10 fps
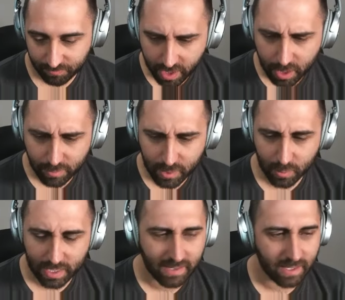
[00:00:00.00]
interviews
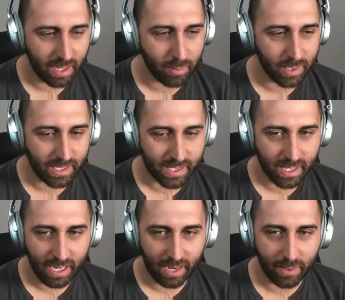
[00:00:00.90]
with like celebrities,
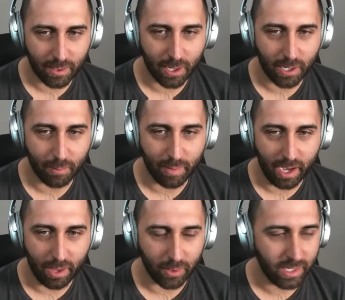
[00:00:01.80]
and they'll talk
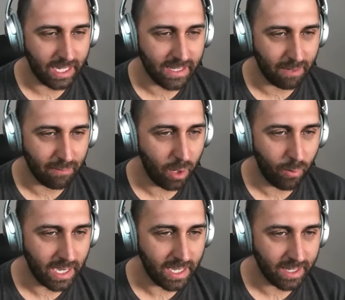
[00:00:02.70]
about how their kids have
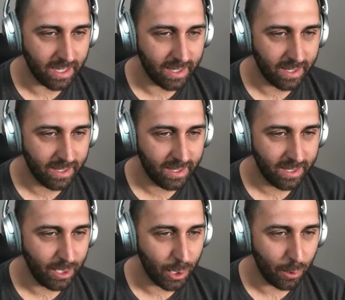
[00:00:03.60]
no idea,
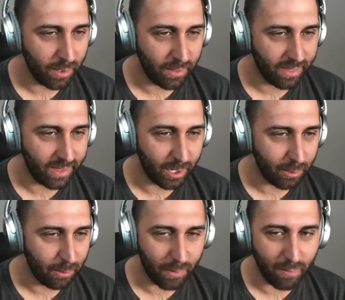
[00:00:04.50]
you know, that
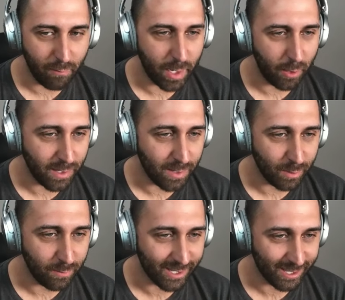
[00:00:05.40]
they've been all these
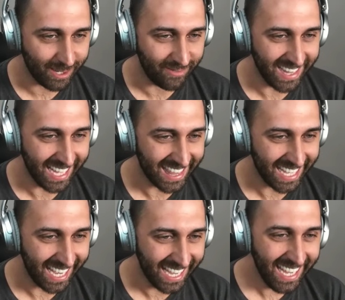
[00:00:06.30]
movies or something like
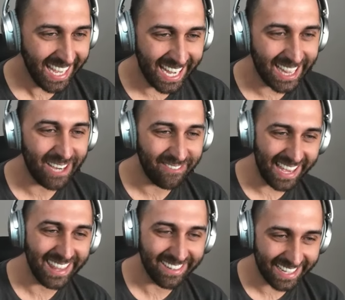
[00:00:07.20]
that. And I love
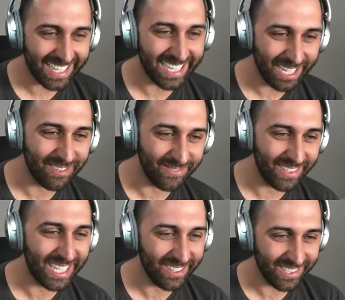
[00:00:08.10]
that. They're like, it
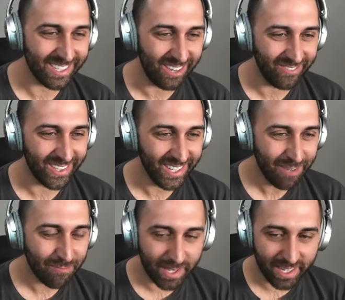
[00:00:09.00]
keeps you humble,
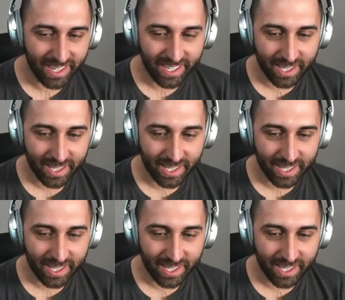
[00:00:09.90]
but.